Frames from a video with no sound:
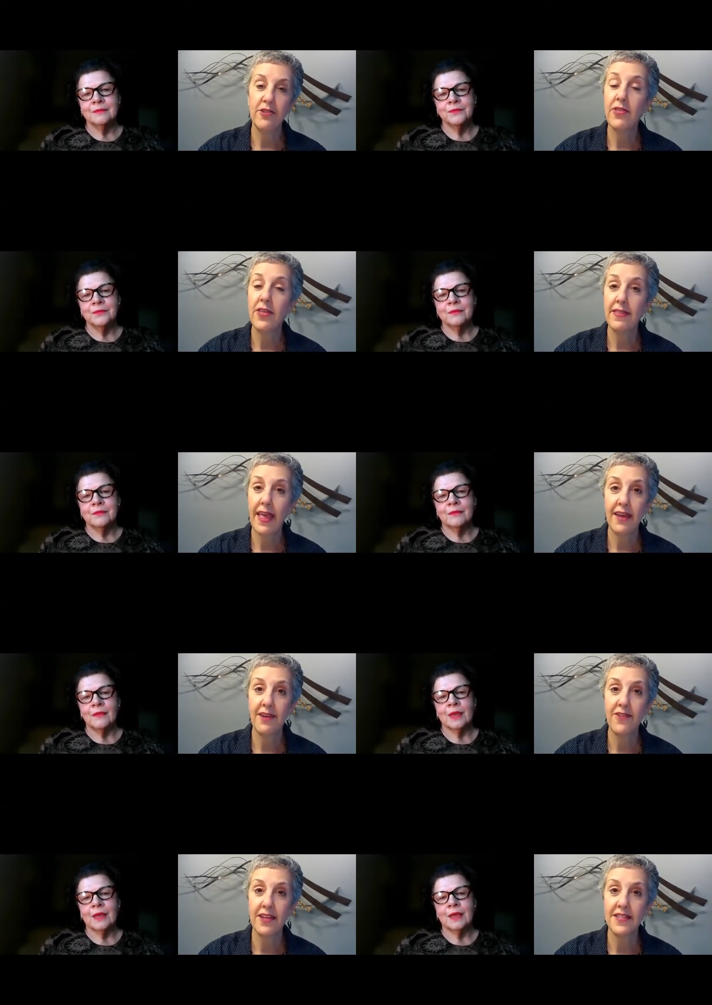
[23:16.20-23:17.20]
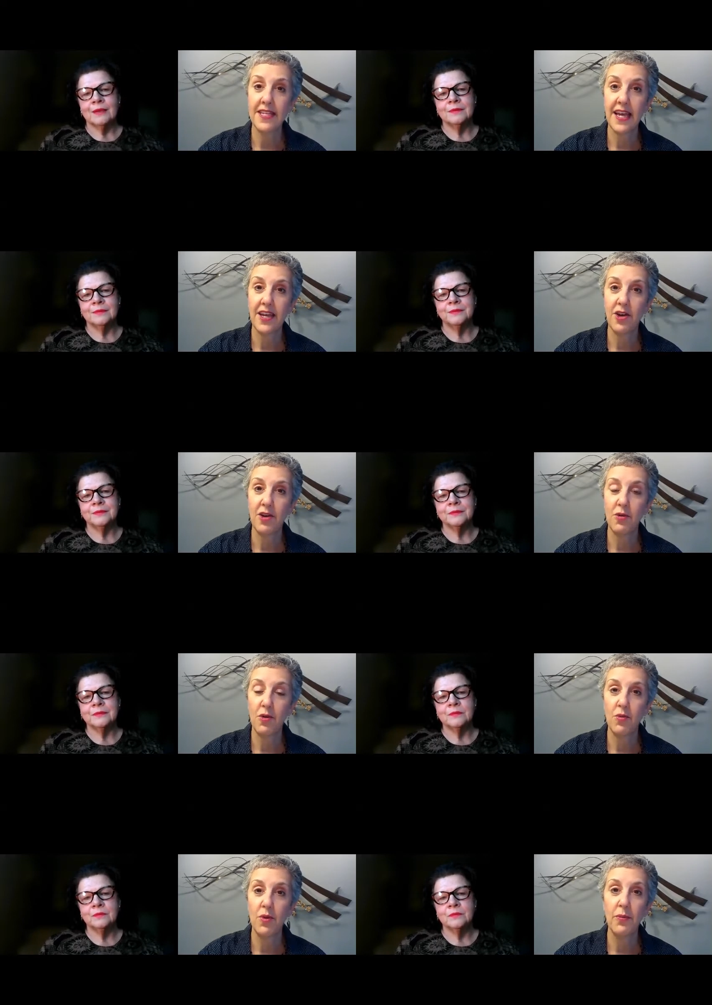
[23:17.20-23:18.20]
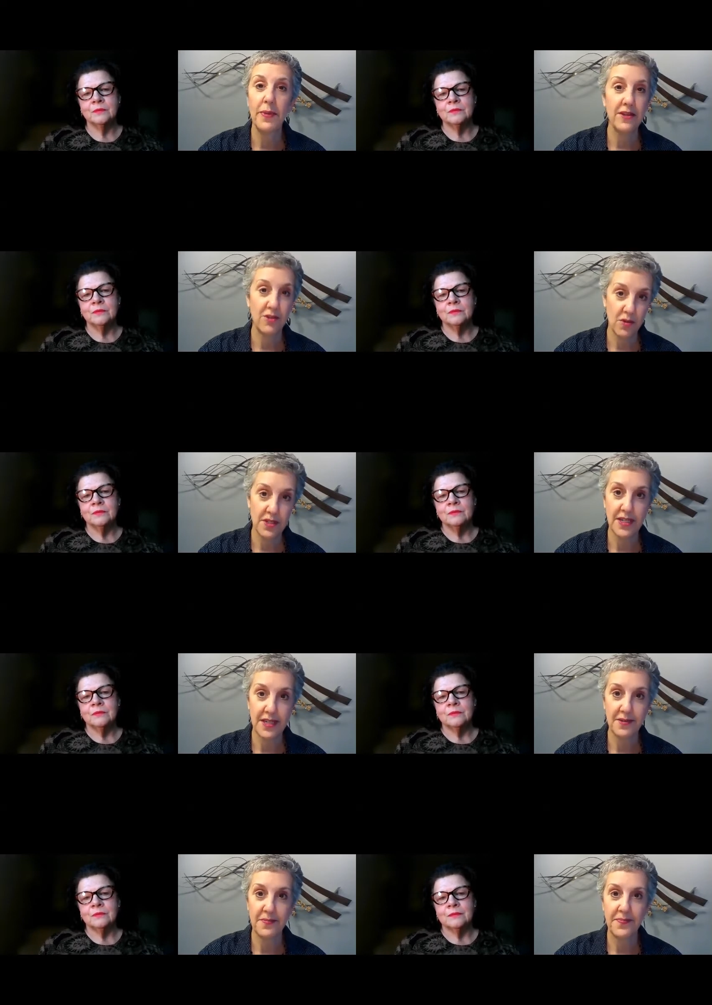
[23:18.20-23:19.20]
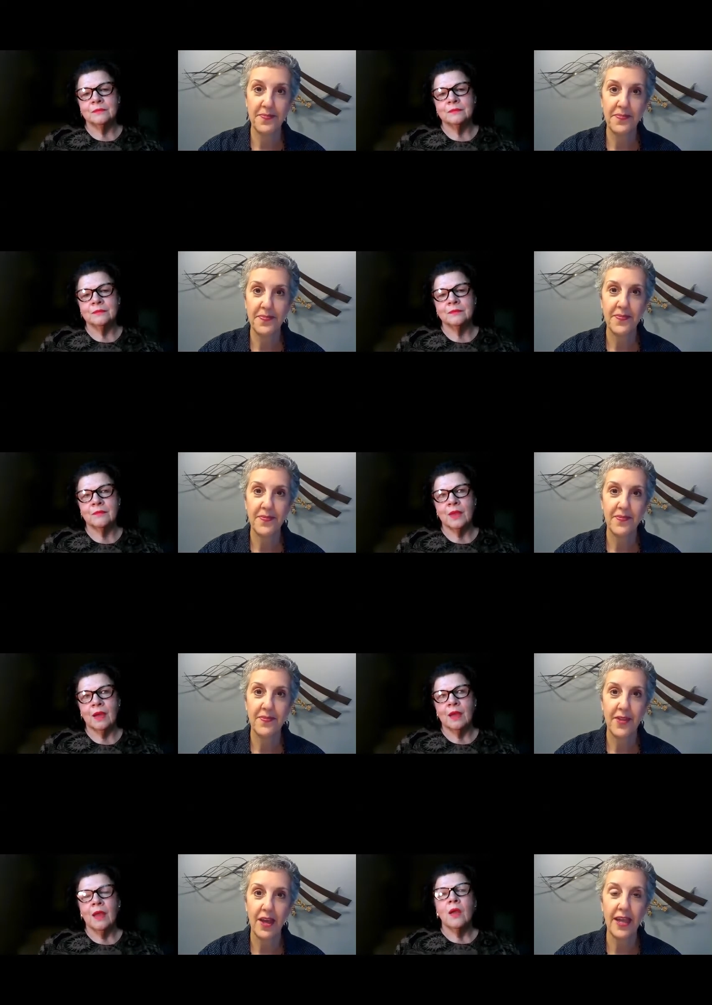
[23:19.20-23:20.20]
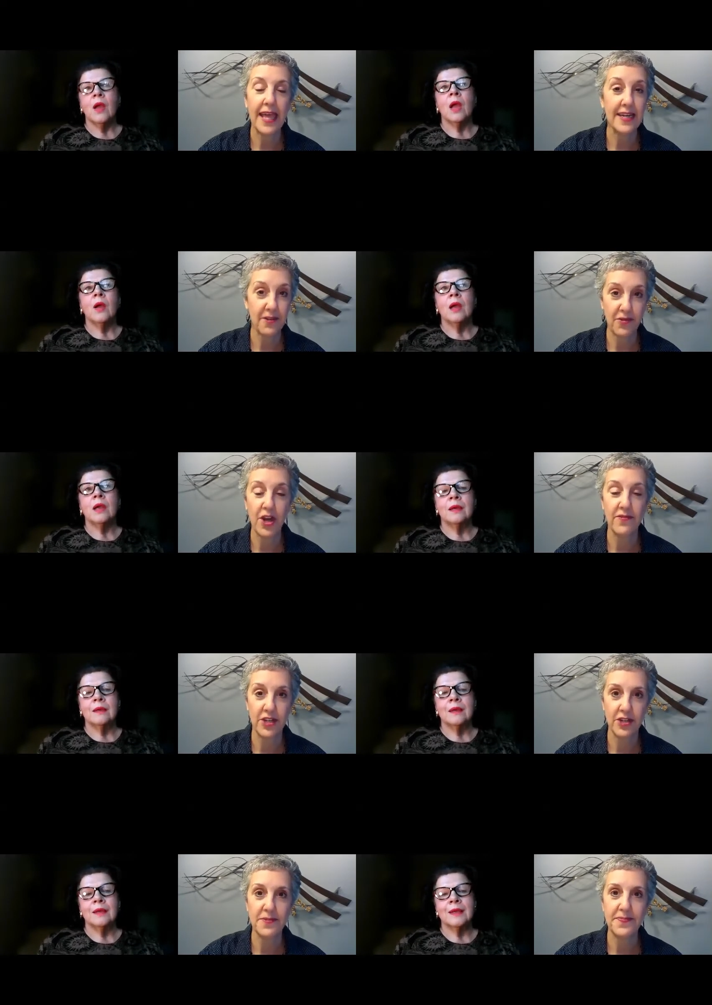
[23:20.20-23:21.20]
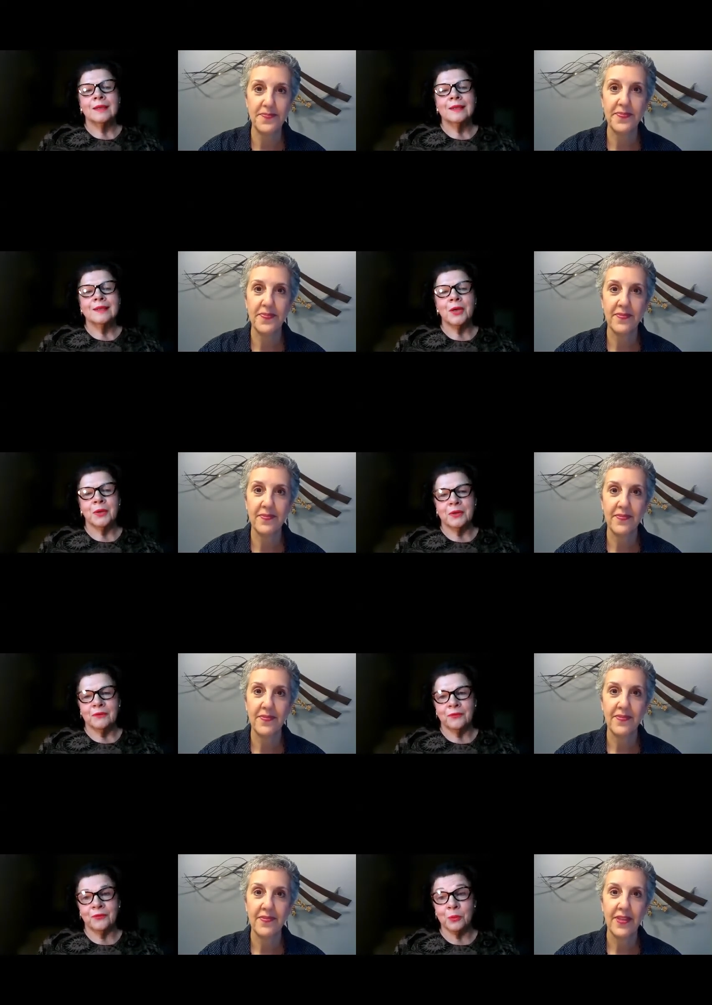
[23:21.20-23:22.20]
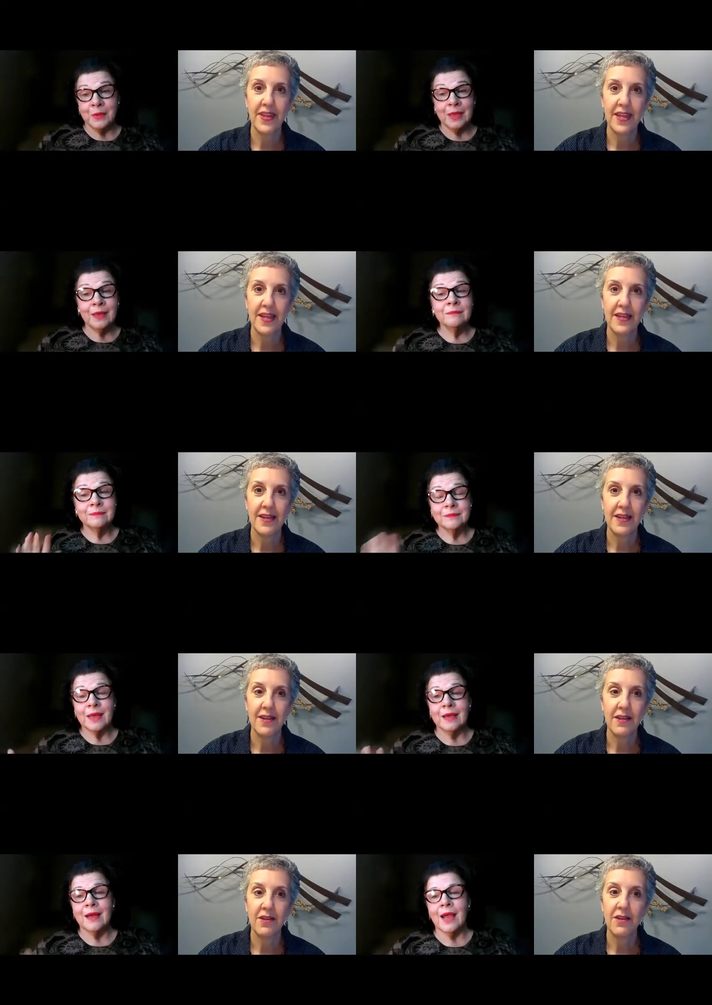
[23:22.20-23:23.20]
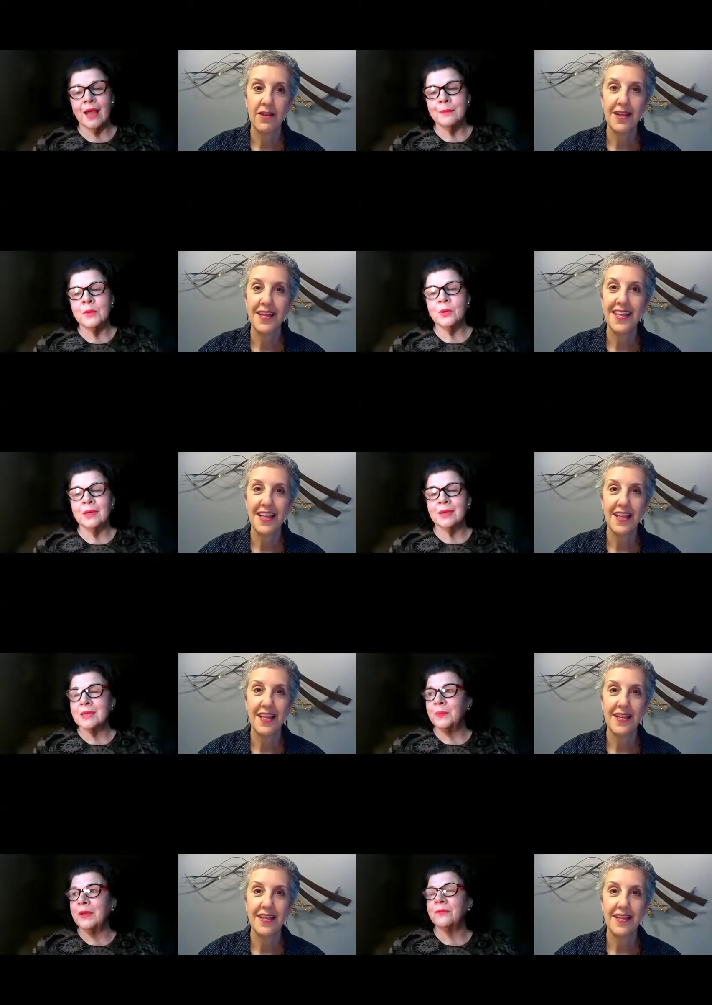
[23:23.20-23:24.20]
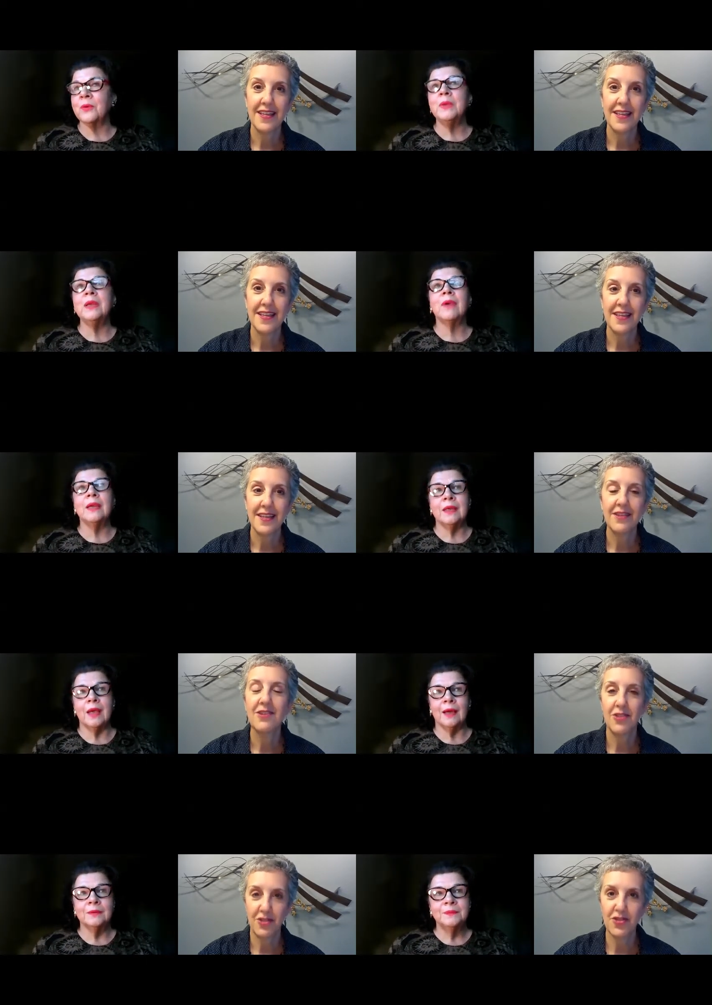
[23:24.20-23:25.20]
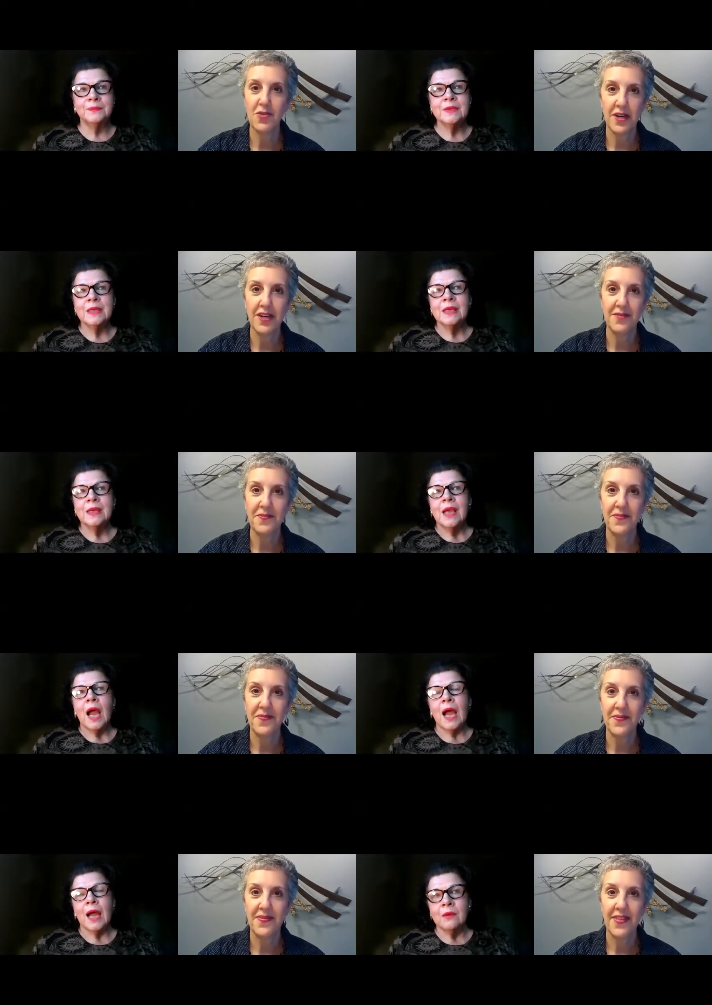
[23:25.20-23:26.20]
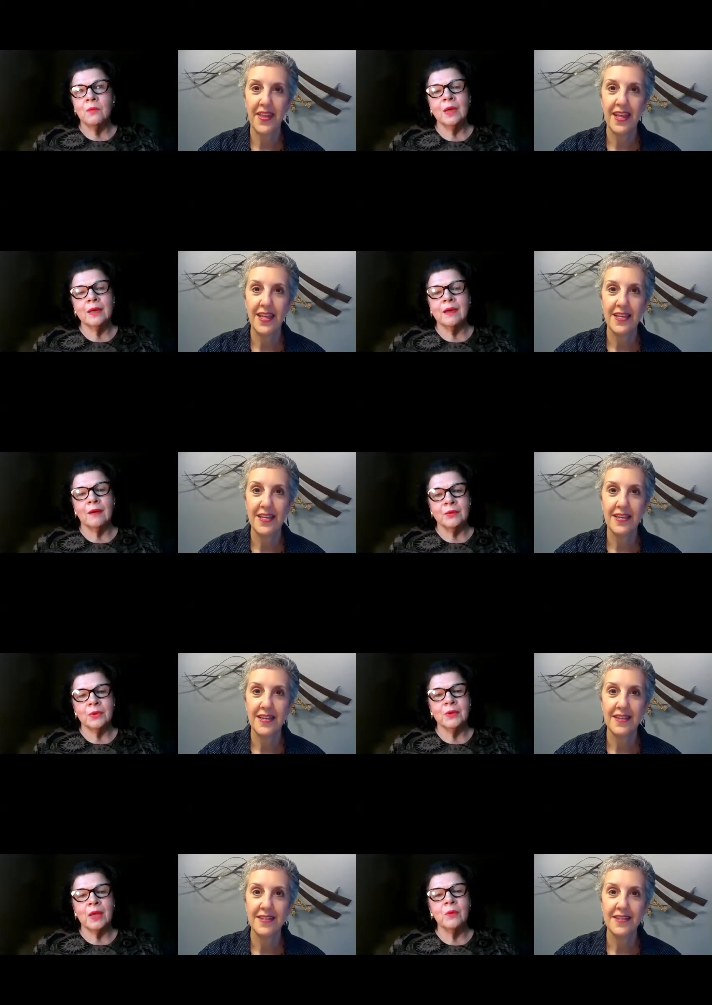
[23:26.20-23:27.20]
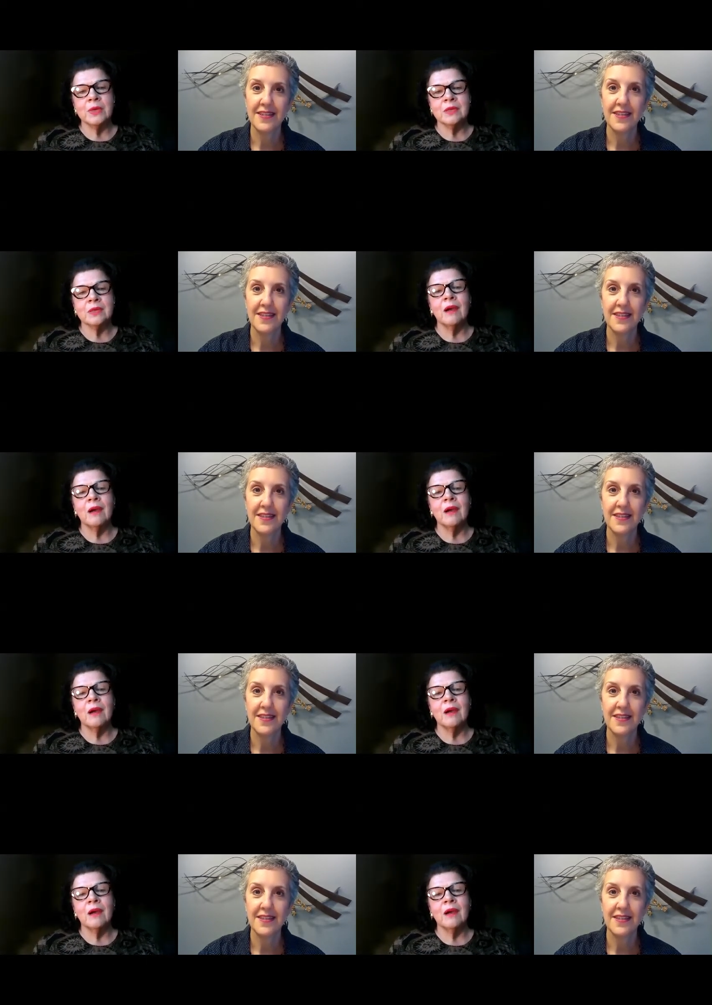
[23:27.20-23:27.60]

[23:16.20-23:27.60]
Speaker 1: do you think the AFL CIO will be endorsing a candidate for governor?
Speaker 2: For me, and I, am only going to speak for me right now. Sure. I want a governor that wants to